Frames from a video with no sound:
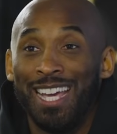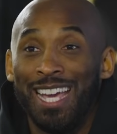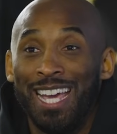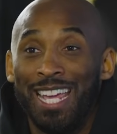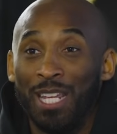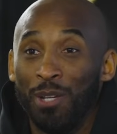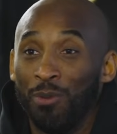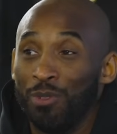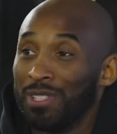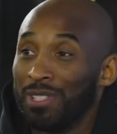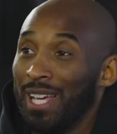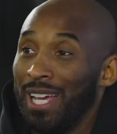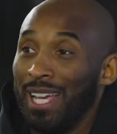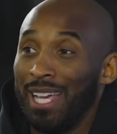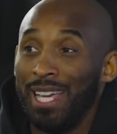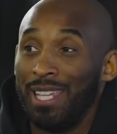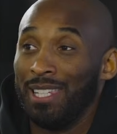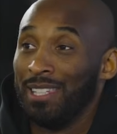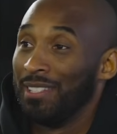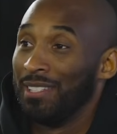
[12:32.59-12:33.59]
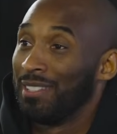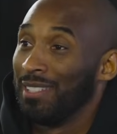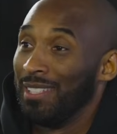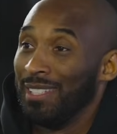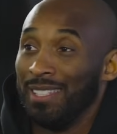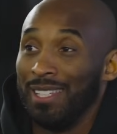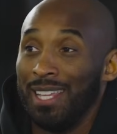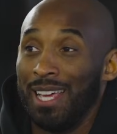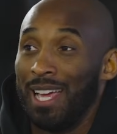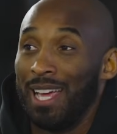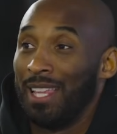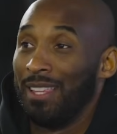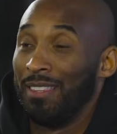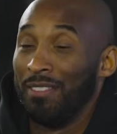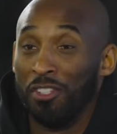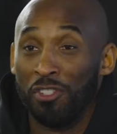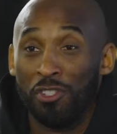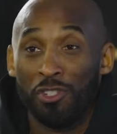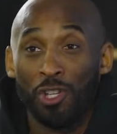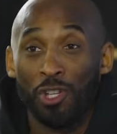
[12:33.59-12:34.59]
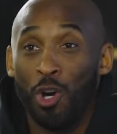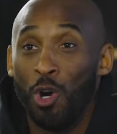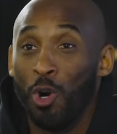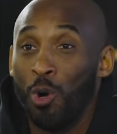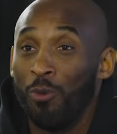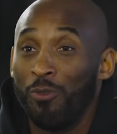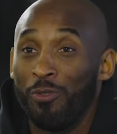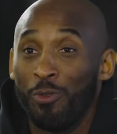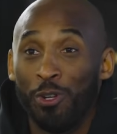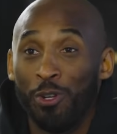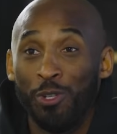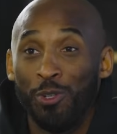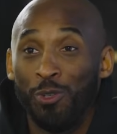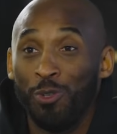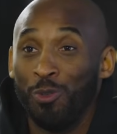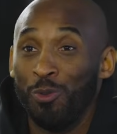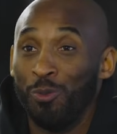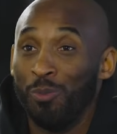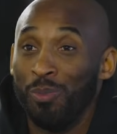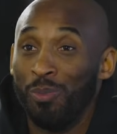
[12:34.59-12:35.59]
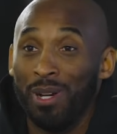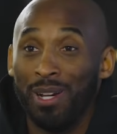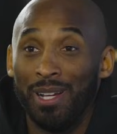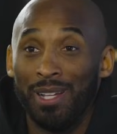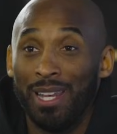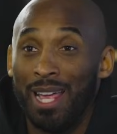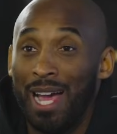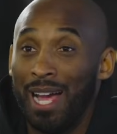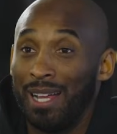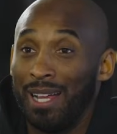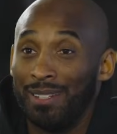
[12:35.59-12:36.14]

and he was like, hey, listen, this is a home for you, but